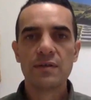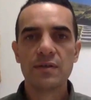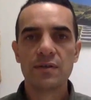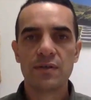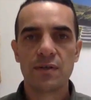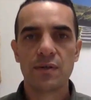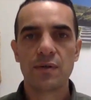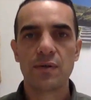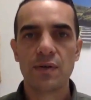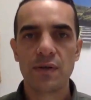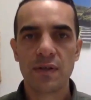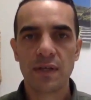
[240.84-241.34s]
are the
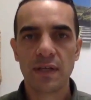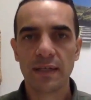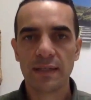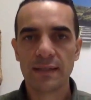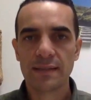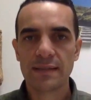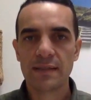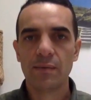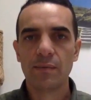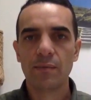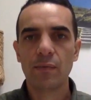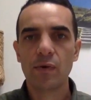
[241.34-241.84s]
2
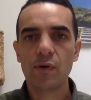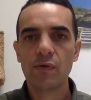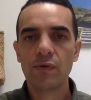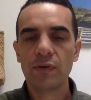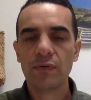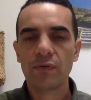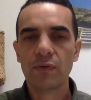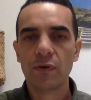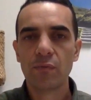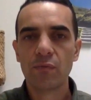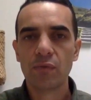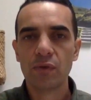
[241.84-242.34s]
things. Moving
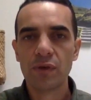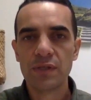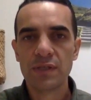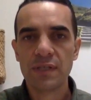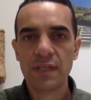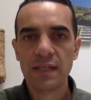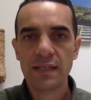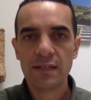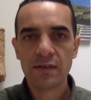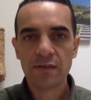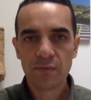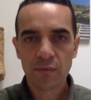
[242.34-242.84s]
from
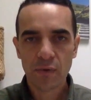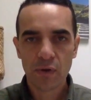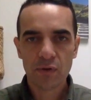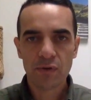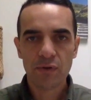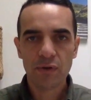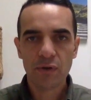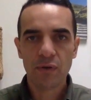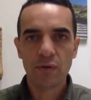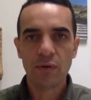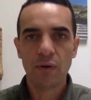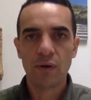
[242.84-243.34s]
protective mode
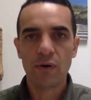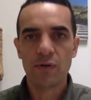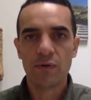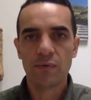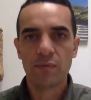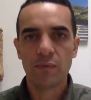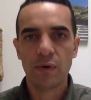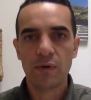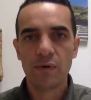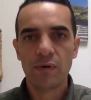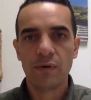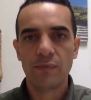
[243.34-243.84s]
to growth
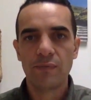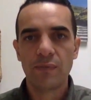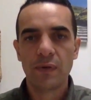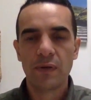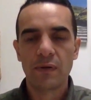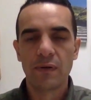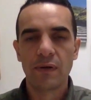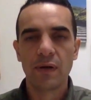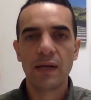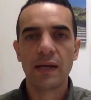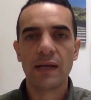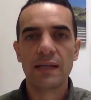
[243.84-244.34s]
mode,
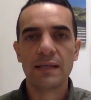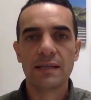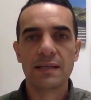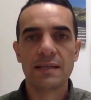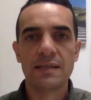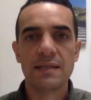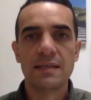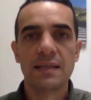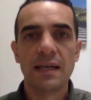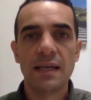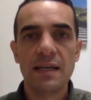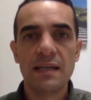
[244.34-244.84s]
right? And to
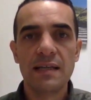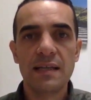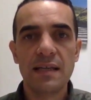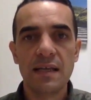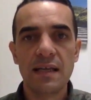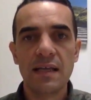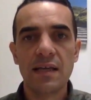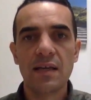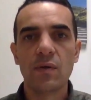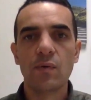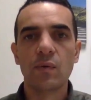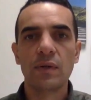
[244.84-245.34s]
stay
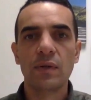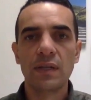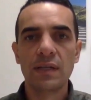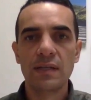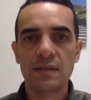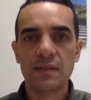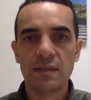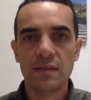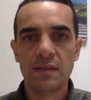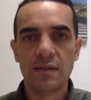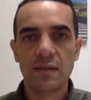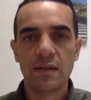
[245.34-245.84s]
there, we need
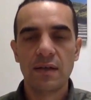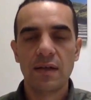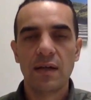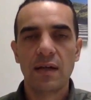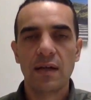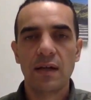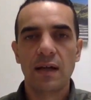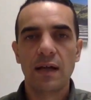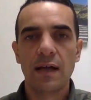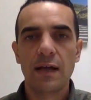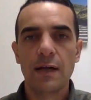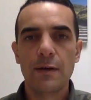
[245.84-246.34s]

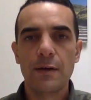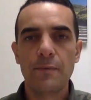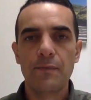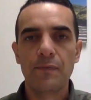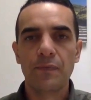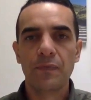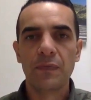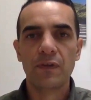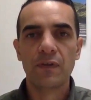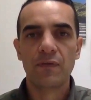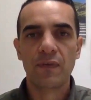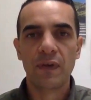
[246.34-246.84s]
to
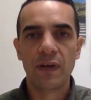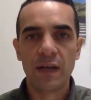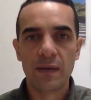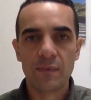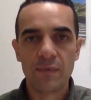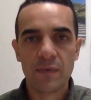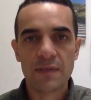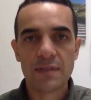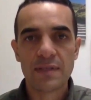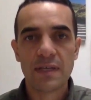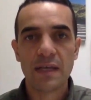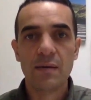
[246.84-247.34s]

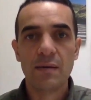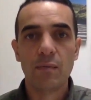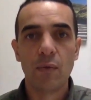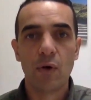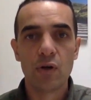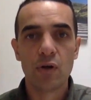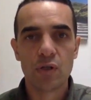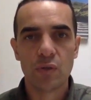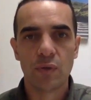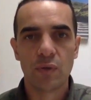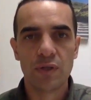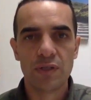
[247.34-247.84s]
develop this
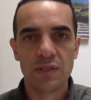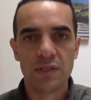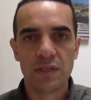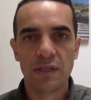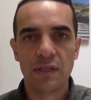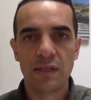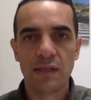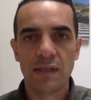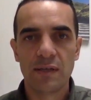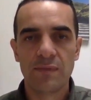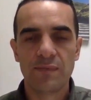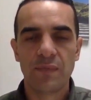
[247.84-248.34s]
emotional
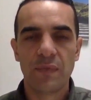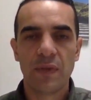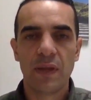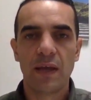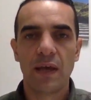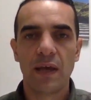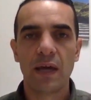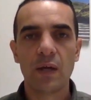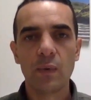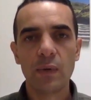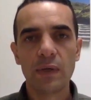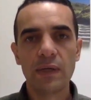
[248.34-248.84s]
agility.
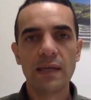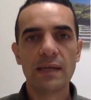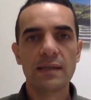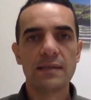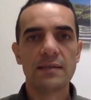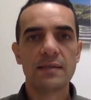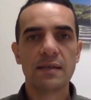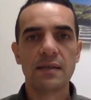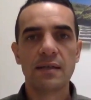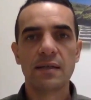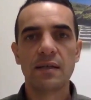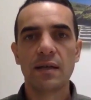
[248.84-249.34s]
How do we get
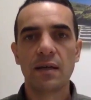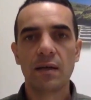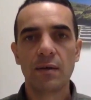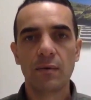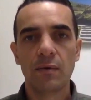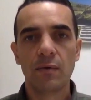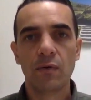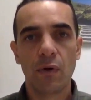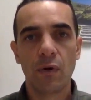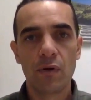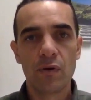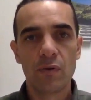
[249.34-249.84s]
to
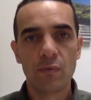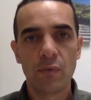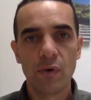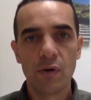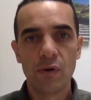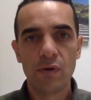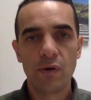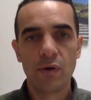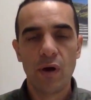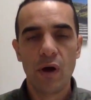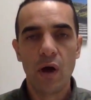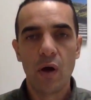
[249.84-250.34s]
growth
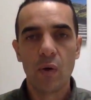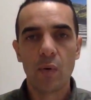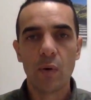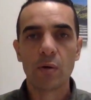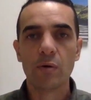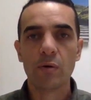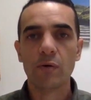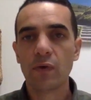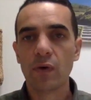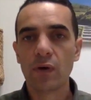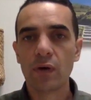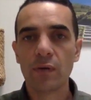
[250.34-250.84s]
mode? Well,
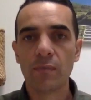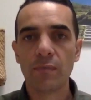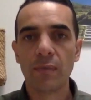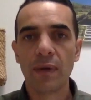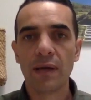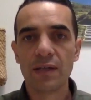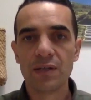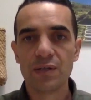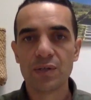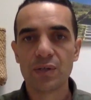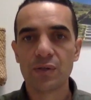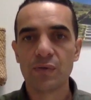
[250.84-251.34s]
we've got to
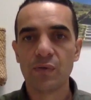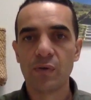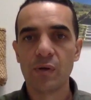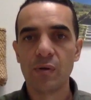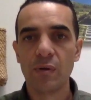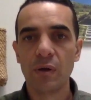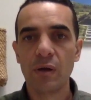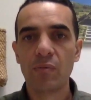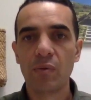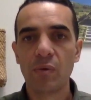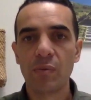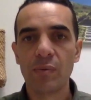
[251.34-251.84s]
make sure that
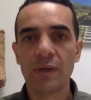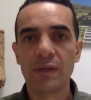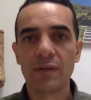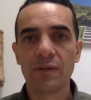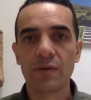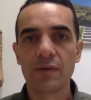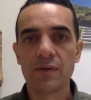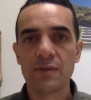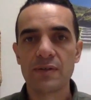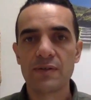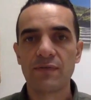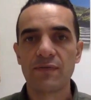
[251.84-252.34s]
we implement
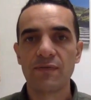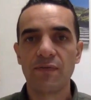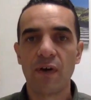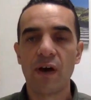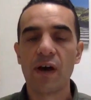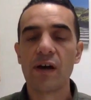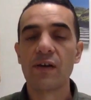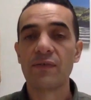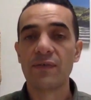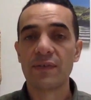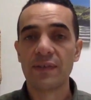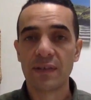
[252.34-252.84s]
those
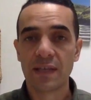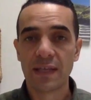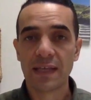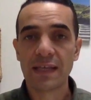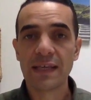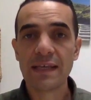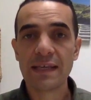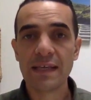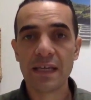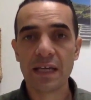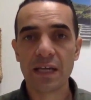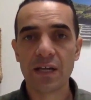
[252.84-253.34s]
5
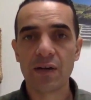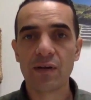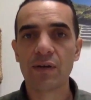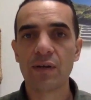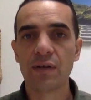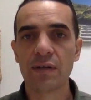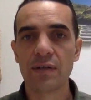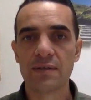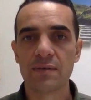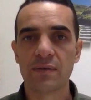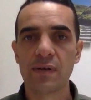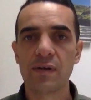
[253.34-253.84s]
key
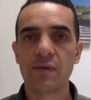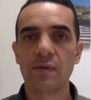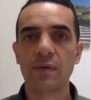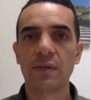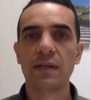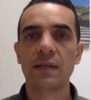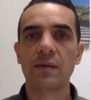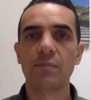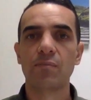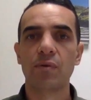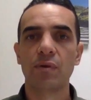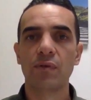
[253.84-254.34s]
areas, right? We
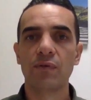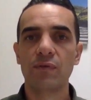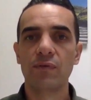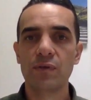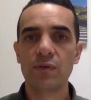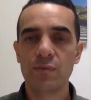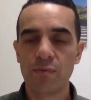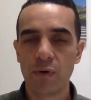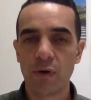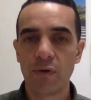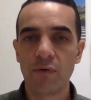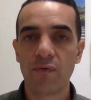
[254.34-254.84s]
need to
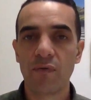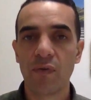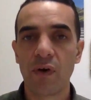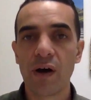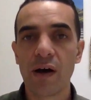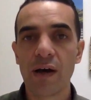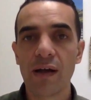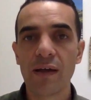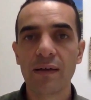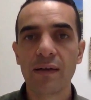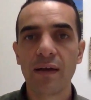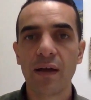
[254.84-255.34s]

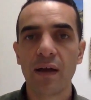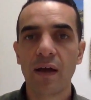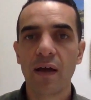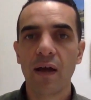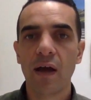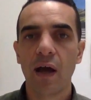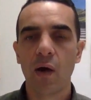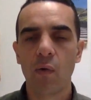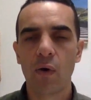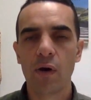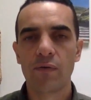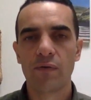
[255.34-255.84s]
provide
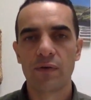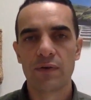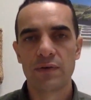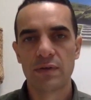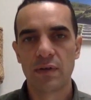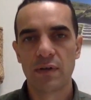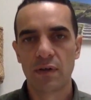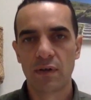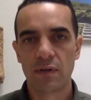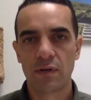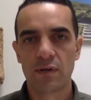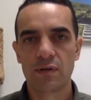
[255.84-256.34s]
a way for
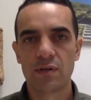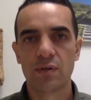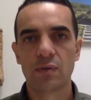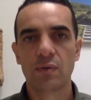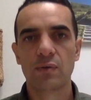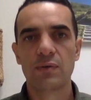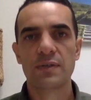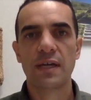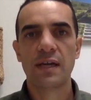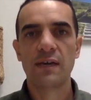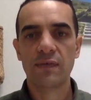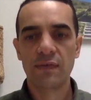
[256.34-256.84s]

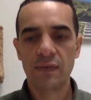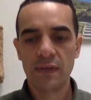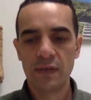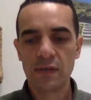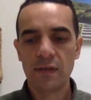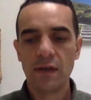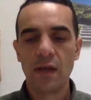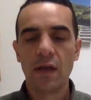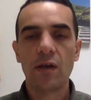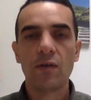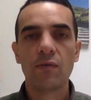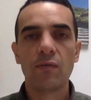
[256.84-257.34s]
psychological
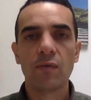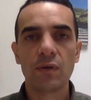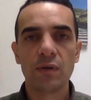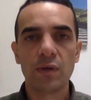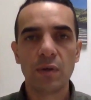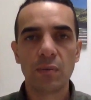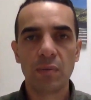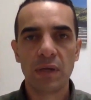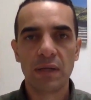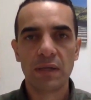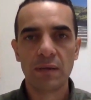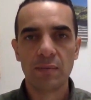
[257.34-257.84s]
safety, for
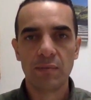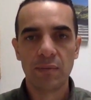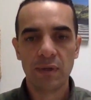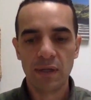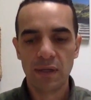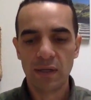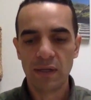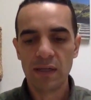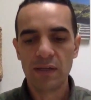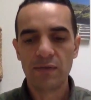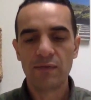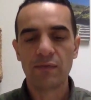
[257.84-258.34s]

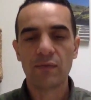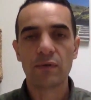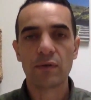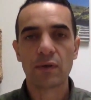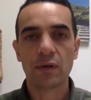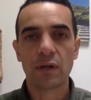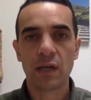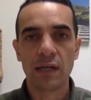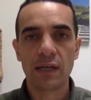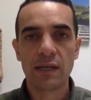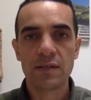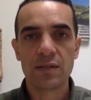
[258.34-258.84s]
dependability, for
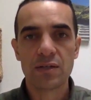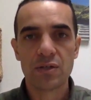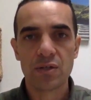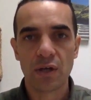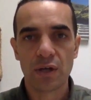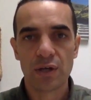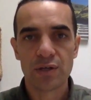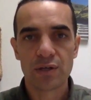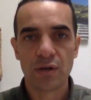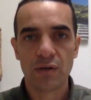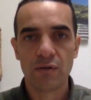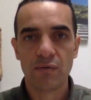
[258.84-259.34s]
clear
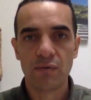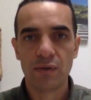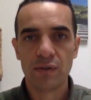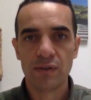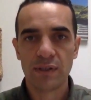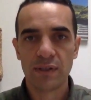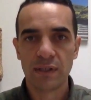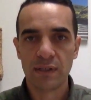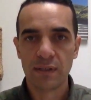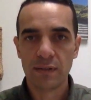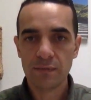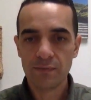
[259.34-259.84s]
structure and
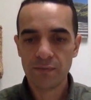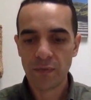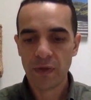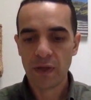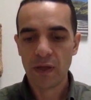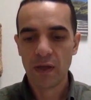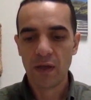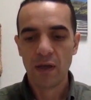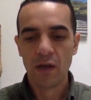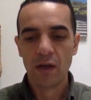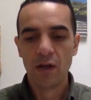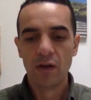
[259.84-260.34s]
routine,
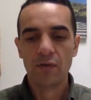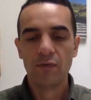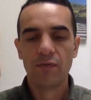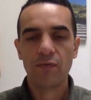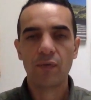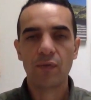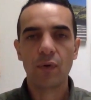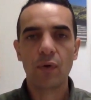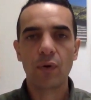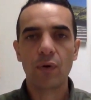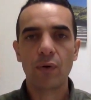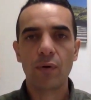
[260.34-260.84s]

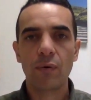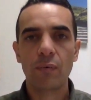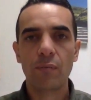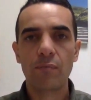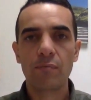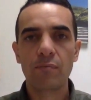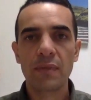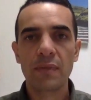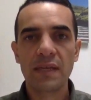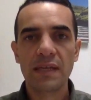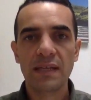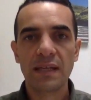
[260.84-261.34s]
for
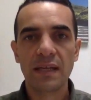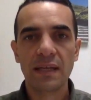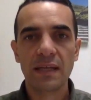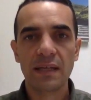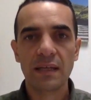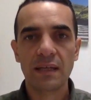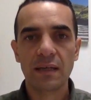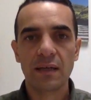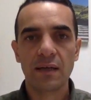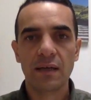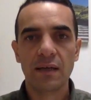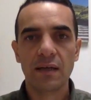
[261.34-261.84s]

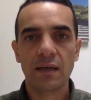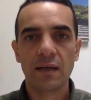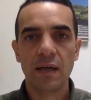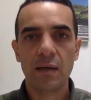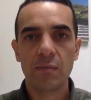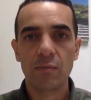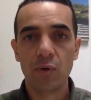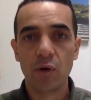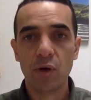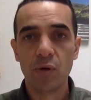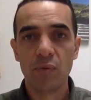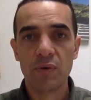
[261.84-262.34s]
meaning
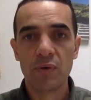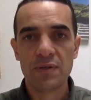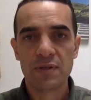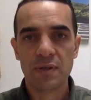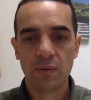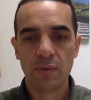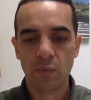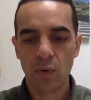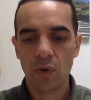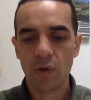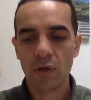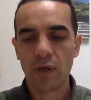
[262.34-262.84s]
and purpose
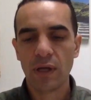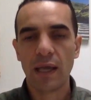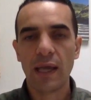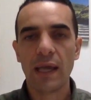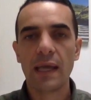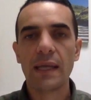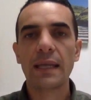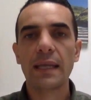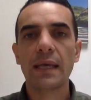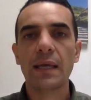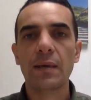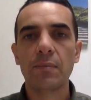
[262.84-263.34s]
in work,
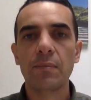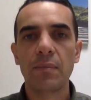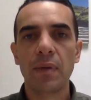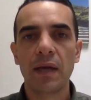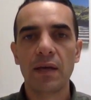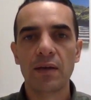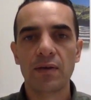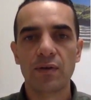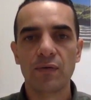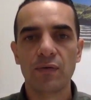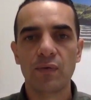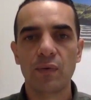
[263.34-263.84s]
and
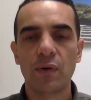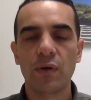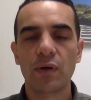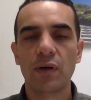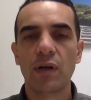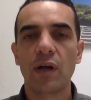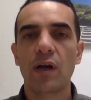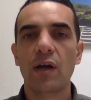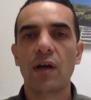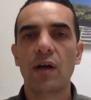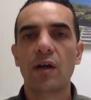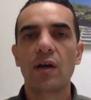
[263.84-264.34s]
impact of work.
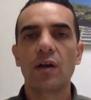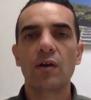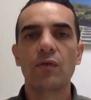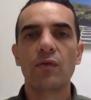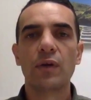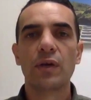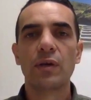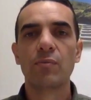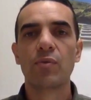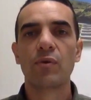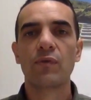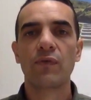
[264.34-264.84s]
If we
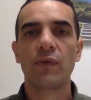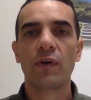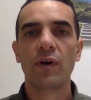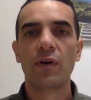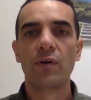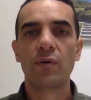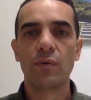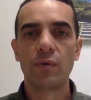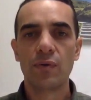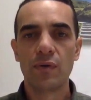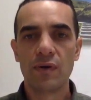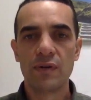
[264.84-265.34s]
can
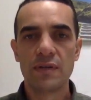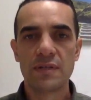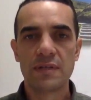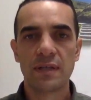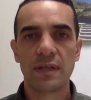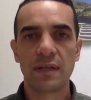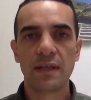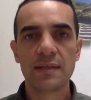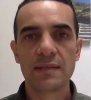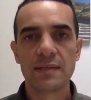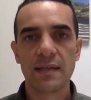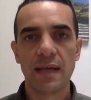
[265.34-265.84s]
provide all those
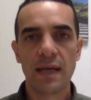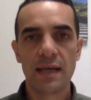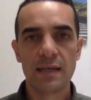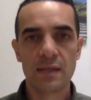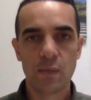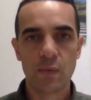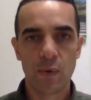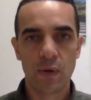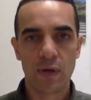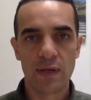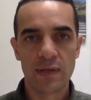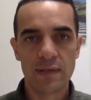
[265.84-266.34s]
things, as
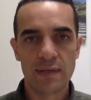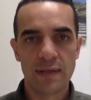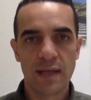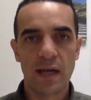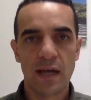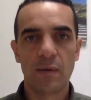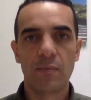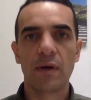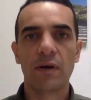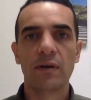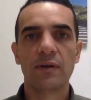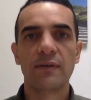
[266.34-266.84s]
well as
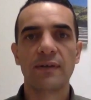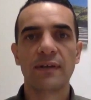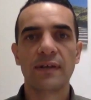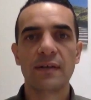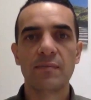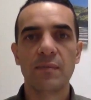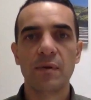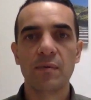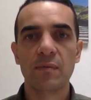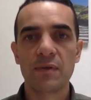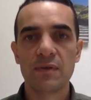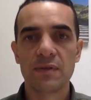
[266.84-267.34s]
help our
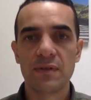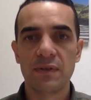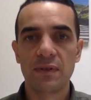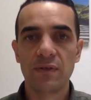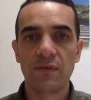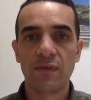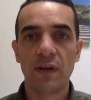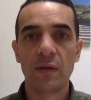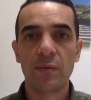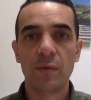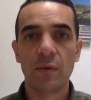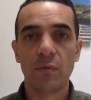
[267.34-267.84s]
team members to
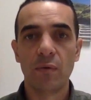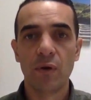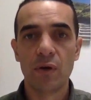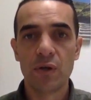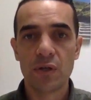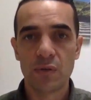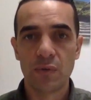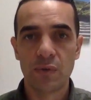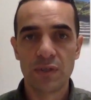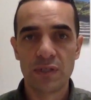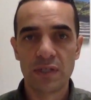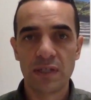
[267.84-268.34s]
develop
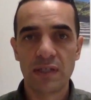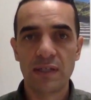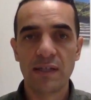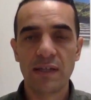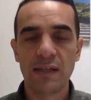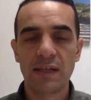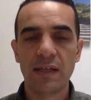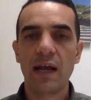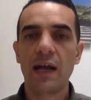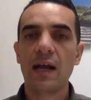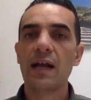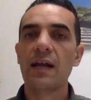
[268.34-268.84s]
emotional
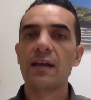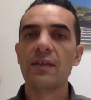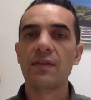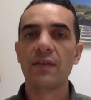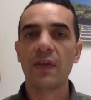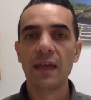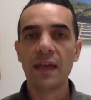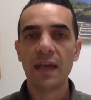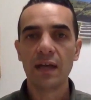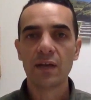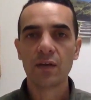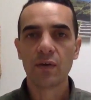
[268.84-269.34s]
agility,
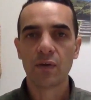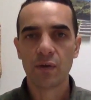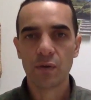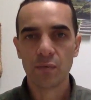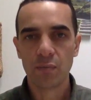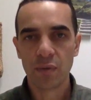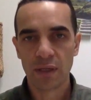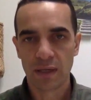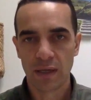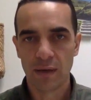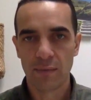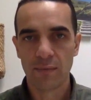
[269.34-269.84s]
they are going to
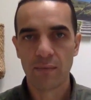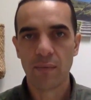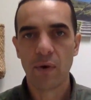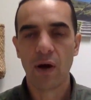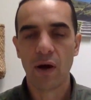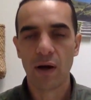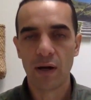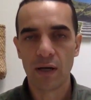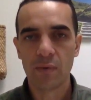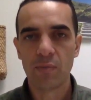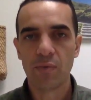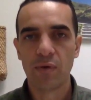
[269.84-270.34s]
become
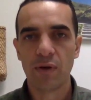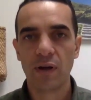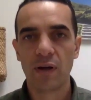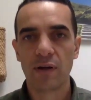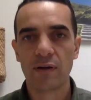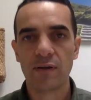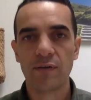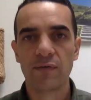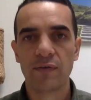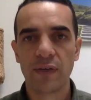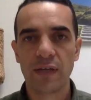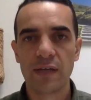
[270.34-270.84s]
highly
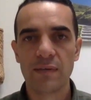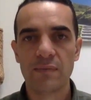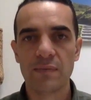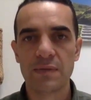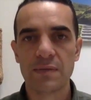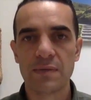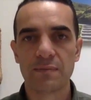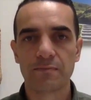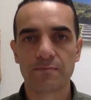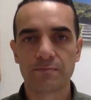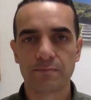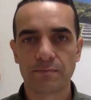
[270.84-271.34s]
productive
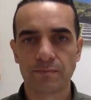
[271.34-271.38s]
teams.